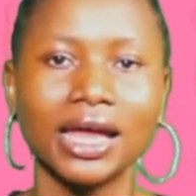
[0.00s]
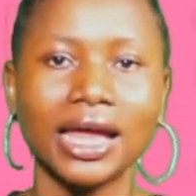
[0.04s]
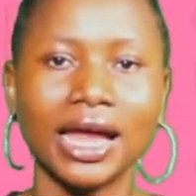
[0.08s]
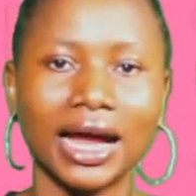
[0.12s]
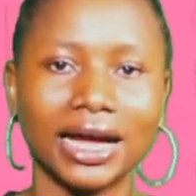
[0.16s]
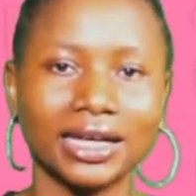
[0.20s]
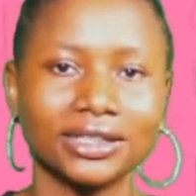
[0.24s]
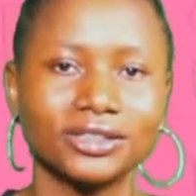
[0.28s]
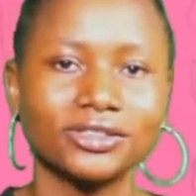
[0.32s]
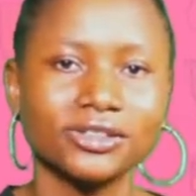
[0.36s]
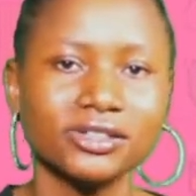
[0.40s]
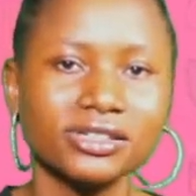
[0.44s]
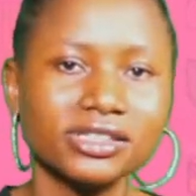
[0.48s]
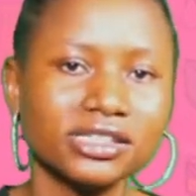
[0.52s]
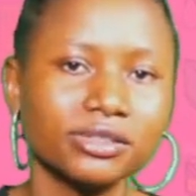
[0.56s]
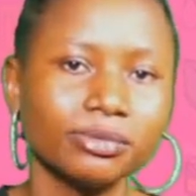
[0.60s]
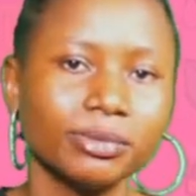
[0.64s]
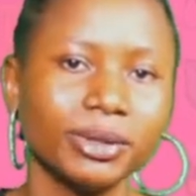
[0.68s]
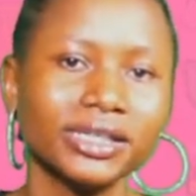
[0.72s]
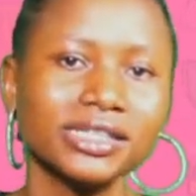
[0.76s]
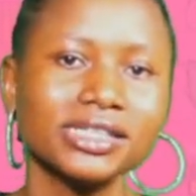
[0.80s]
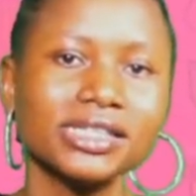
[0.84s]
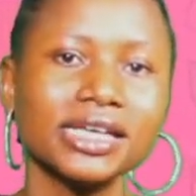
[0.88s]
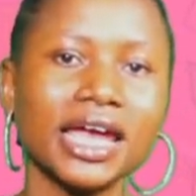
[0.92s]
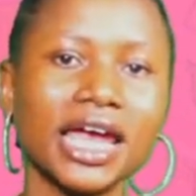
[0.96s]

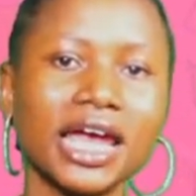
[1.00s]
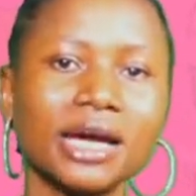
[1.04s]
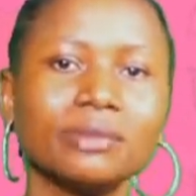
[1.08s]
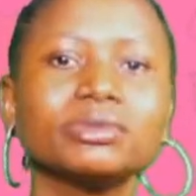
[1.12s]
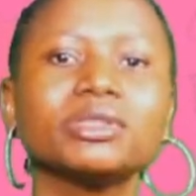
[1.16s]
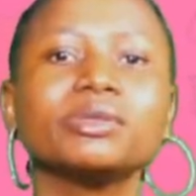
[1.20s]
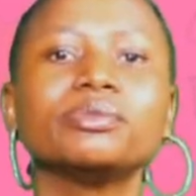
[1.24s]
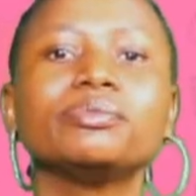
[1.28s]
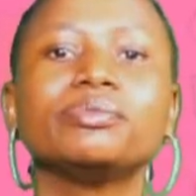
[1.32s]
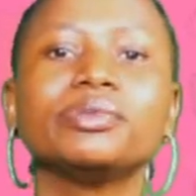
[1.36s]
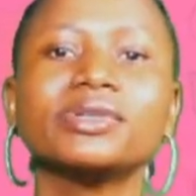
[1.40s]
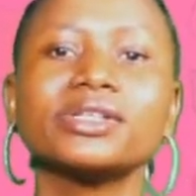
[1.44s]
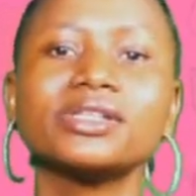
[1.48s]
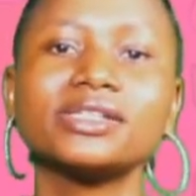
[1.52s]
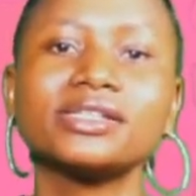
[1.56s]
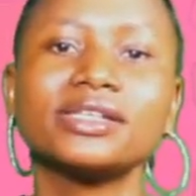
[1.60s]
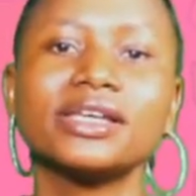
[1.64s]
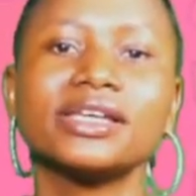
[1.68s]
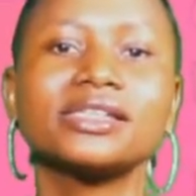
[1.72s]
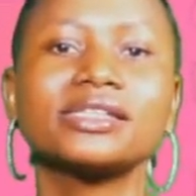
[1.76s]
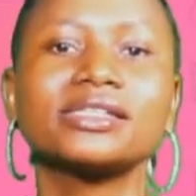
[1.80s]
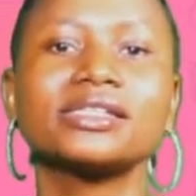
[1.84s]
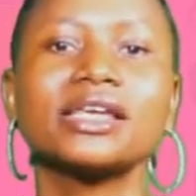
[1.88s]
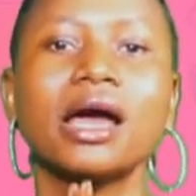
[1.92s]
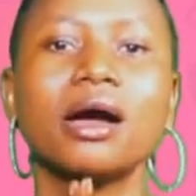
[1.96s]
Adjustments help the
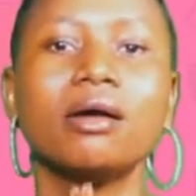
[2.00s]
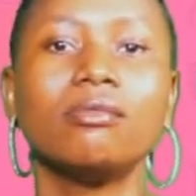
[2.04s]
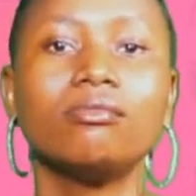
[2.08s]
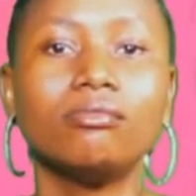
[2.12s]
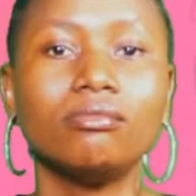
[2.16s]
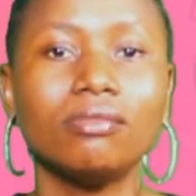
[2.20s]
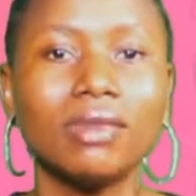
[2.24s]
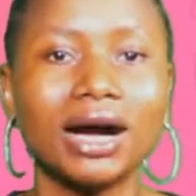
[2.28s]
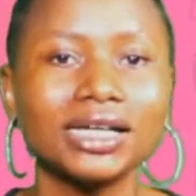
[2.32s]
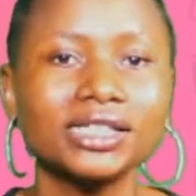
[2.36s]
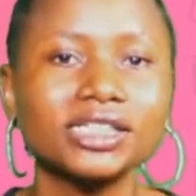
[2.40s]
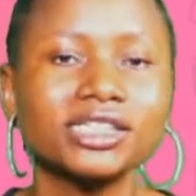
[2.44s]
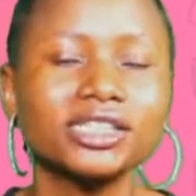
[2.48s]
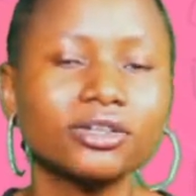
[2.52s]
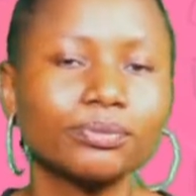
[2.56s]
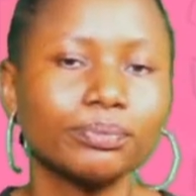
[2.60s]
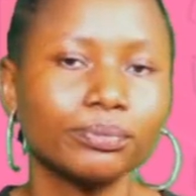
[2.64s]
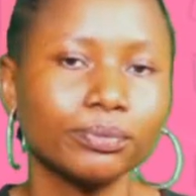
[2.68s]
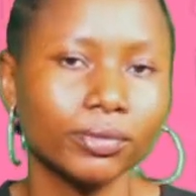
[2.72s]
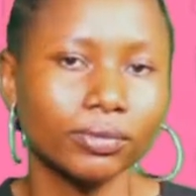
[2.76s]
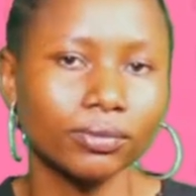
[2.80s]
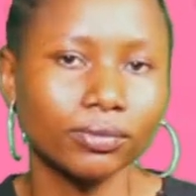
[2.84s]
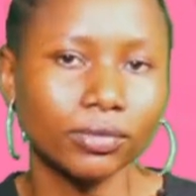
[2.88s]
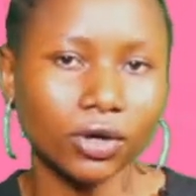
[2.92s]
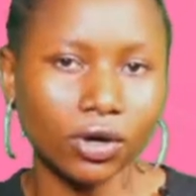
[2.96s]
business match
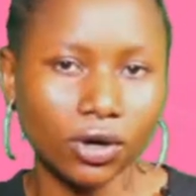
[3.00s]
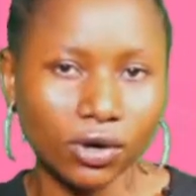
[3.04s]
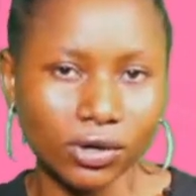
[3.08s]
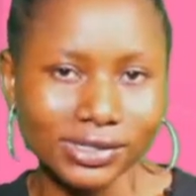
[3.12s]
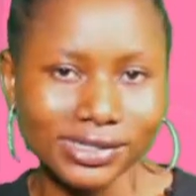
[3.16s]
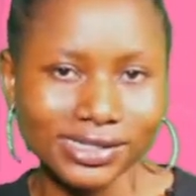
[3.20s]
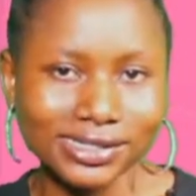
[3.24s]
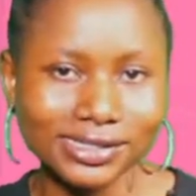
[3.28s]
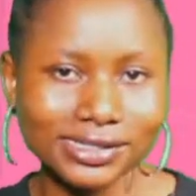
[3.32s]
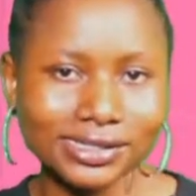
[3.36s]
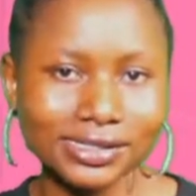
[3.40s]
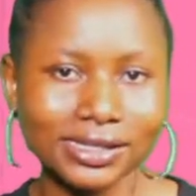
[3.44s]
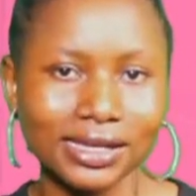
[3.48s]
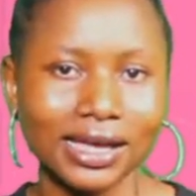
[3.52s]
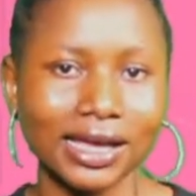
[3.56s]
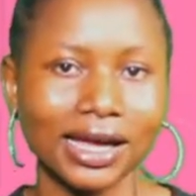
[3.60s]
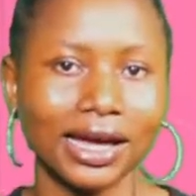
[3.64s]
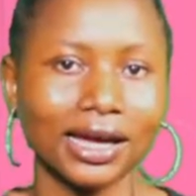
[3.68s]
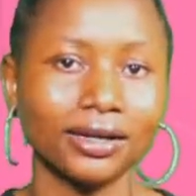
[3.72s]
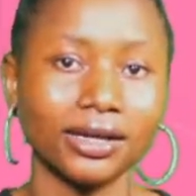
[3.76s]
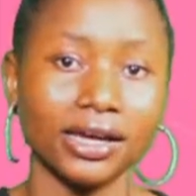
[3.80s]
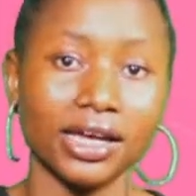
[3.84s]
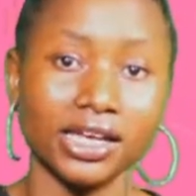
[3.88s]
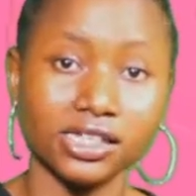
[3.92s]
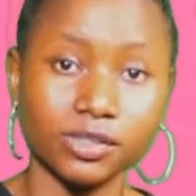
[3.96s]
costs
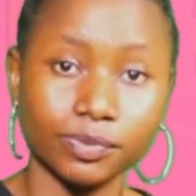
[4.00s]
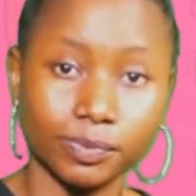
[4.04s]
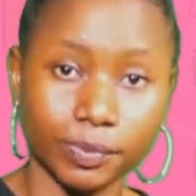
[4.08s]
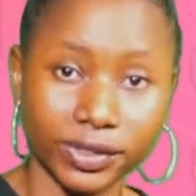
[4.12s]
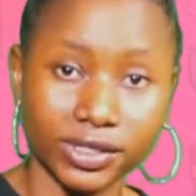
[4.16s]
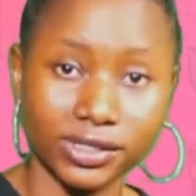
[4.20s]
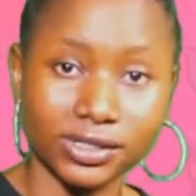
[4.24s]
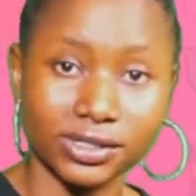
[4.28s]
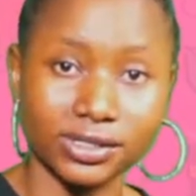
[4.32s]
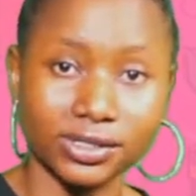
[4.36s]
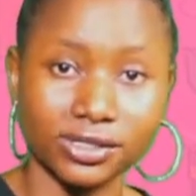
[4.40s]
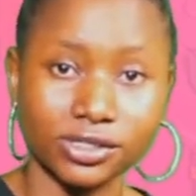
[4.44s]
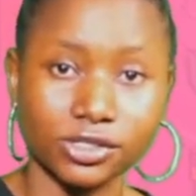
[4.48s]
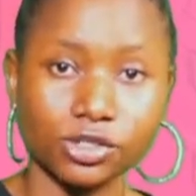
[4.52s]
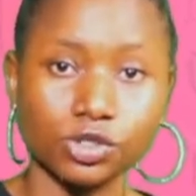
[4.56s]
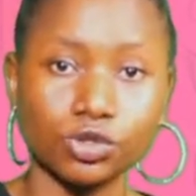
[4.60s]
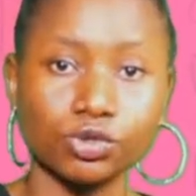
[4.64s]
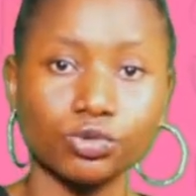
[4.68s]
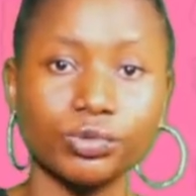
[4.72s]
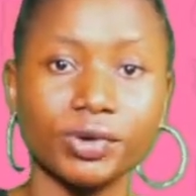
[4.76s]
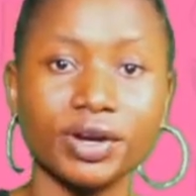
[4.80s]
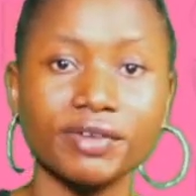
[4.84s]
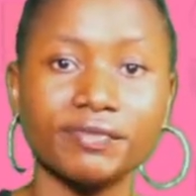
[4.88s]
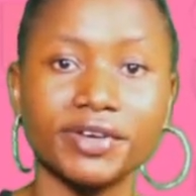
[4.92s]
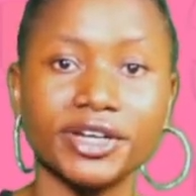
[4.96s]
and expenses to
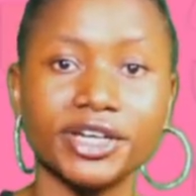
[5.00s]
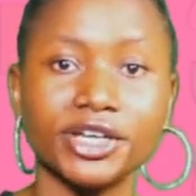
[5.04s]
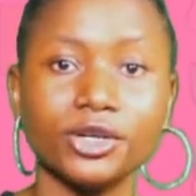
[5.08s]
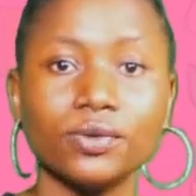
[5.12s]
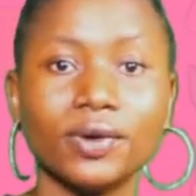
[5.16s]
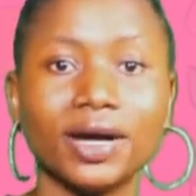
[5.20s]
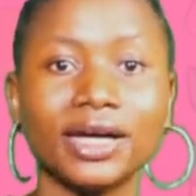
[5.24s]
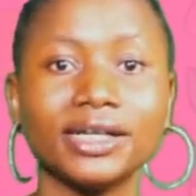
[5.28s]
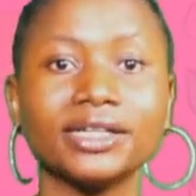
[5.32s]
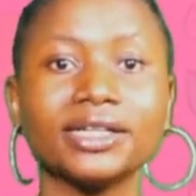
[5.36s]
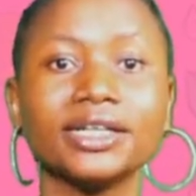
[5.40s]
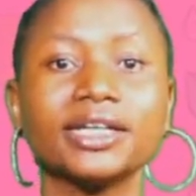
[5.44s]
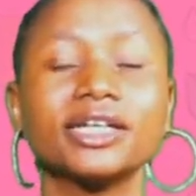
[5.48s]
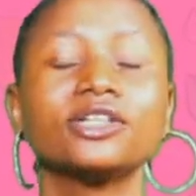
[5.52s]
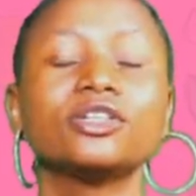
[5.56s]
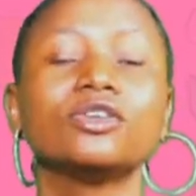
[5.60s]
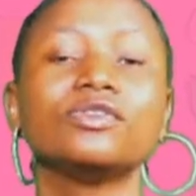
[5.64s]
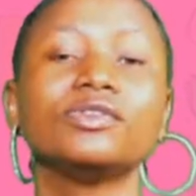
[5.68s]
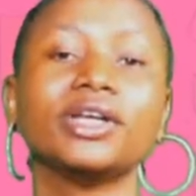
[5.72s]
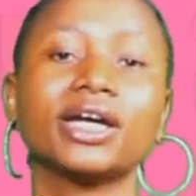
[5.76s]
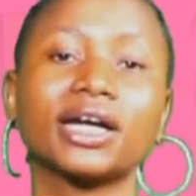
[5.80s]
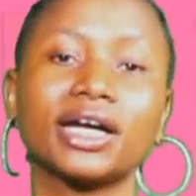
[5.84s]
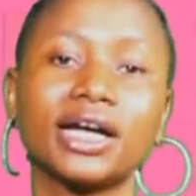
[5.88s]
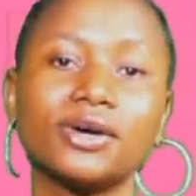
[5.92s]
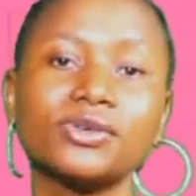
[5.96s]
revenue at the end
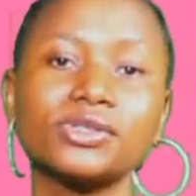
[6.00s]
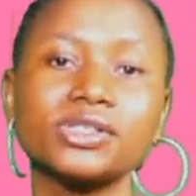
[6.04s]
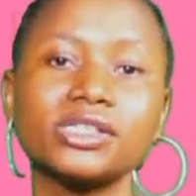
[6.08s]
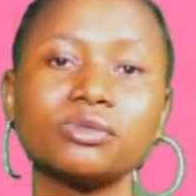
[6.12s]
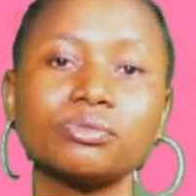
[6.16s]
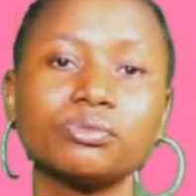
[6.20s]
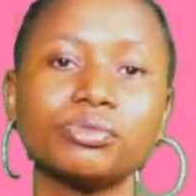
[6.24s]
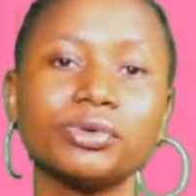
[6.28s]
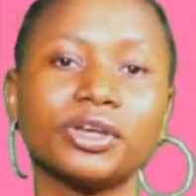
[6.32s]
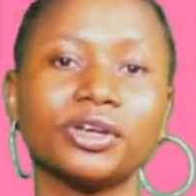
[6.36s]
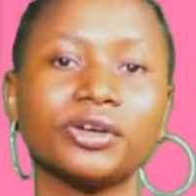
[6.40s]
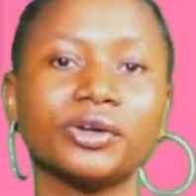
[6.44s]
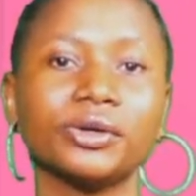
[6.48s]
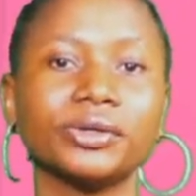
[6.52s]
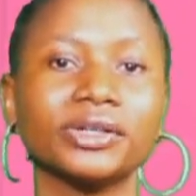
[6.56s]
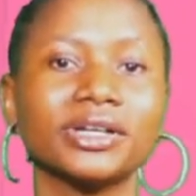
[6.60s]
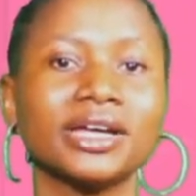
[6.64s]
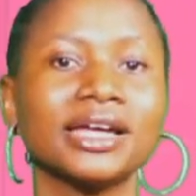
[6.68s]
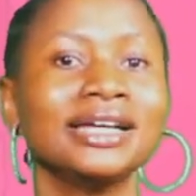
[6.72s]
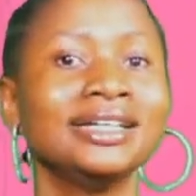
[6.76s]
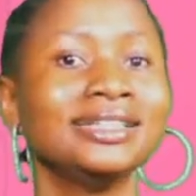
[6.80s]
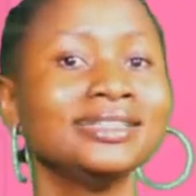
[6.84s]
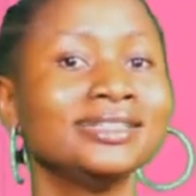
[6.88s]
of the accounting period.